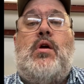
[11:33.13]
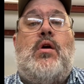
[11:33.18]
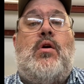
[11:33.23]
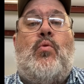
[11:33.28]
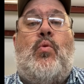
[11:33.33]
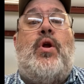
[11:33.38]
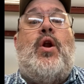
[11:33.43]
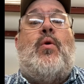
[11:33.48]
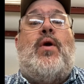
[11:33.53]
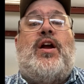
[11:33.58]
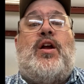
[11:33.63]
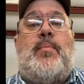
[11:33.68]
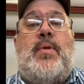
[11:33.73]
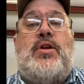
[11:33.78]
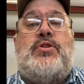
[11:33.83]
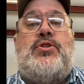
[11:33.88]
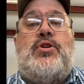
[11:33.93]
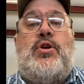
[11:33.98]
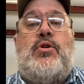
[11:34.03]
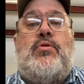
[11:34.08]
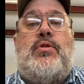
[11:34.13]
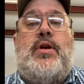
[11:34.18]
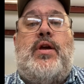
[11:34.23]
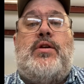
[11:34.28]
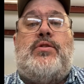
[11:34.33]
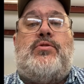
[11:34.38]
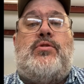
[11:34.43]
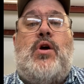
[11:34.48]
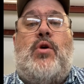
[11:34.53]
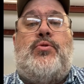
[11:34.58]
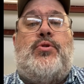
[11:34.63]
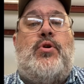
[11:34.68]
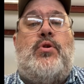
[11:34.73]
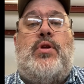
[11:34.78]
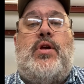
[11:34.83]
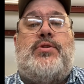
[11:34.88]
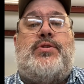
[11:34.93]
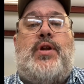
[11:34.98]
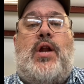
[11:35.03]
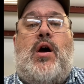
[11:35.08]
We don't recommend you do this. Don't do
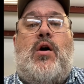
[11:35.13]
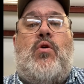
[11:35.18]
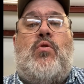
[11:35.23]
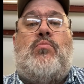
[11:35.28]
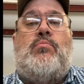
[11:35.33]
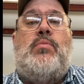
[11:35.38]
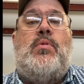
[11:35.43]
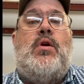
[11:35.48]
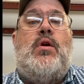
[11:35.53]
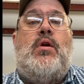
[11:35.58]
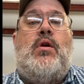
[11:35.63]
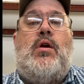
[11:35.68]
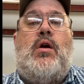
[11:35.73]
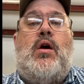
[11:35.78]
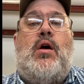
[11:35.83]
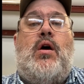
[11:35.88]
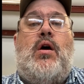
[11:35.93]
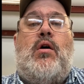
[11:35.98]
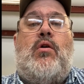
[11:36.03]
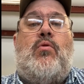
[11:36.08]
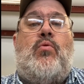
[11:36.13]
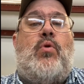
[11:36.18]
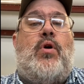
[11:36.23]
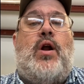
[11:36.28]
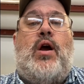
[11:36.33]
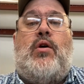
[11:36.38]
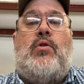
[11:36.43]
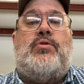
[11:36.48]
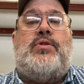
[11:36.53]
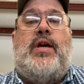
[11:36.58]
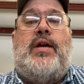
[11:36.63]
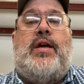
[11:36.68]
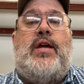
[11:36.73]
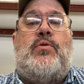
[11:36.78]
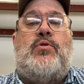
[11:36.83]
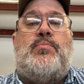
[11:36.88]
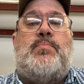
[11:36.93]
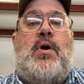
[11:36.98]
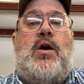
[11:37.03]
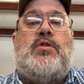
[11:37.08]
this at home. We're not going to take any
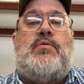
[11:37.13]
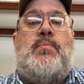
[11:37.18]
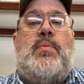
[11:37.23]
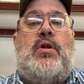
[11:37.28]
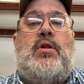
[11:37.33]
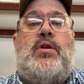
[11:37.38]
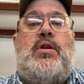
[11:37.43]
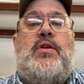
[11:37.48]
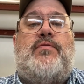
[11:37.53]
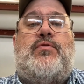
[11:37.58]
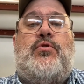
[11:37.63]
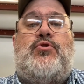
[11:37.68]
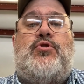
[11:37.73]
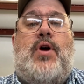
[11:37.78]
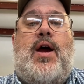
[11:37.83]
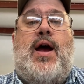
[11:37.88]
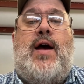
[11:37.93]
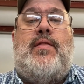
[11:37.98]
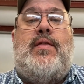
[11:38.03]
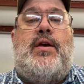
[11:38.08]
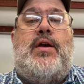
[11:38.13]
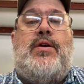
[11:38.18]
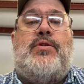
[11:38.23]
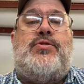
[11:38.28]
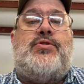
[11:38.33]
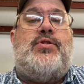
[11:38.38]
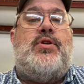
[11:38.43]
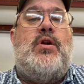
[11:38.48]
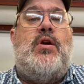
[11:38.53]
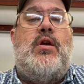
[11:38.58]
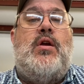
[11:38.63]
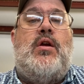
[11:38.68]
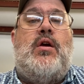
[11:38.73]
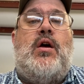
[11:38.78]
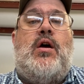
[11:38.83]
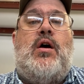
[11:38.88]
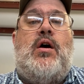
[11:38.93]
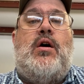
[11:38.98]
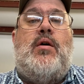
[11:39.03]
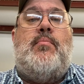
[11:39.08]
responsibility if you try this
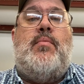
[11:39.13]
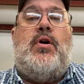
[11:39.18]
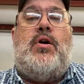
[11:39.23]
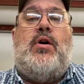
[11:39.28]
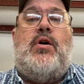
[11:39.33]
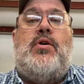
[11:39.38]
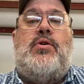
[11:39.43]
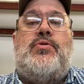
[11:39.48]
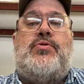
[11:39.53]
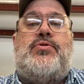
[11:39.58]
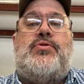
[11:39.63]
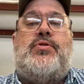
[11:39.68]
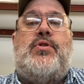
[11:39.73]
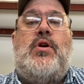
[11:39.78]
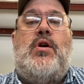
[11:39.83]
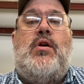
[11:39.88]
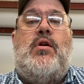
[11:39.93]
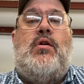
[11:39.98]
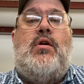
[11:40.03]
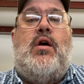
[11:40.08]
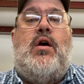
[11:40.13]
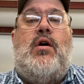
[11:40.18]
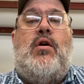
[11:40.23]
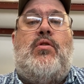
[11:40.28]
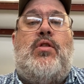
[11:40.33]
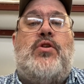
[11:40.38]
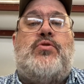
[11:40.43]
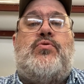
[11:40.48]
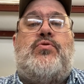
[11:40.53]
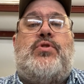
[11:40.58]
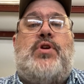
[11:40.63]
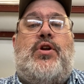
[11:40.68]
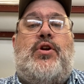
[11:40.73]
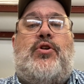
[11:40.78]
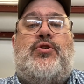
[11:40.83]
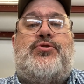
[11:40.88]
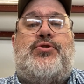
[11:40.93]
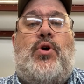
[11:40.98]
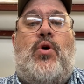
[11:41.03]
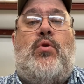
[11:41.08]
because this was in a
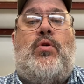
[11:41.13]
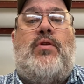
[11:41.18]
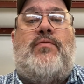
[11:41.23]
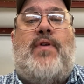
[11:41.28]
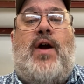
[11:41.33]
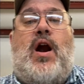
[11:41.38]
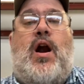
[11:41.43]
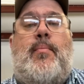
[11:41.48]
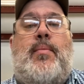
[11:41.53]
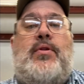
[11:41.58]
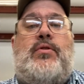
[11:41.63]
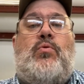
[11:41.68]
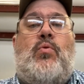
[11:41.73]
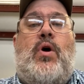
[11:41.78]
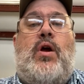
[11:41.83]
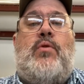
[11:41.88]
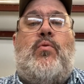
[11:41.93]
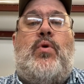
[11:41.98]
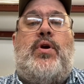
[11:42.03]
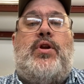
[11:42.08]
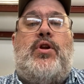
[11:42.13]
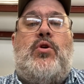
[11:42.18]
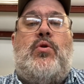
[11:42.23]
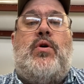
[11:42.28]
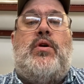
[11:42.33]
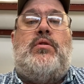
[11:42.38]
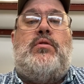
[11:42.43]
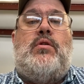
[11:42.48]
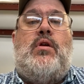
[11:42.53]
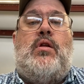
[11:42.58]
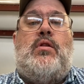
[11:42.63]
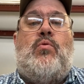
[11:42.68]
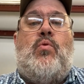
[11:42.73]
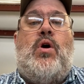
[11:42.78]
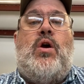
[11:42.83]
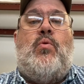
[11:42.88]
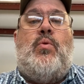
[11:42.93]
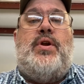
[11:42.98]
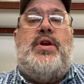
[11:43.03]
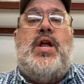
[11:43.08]
controlled environment the way we do it and the
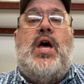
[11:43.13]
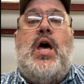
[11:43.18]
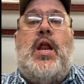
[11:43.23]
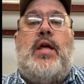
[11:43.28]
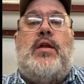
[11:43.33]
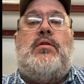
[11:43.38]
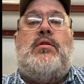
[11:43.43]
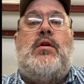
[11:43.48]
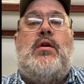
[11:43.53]
way we done it.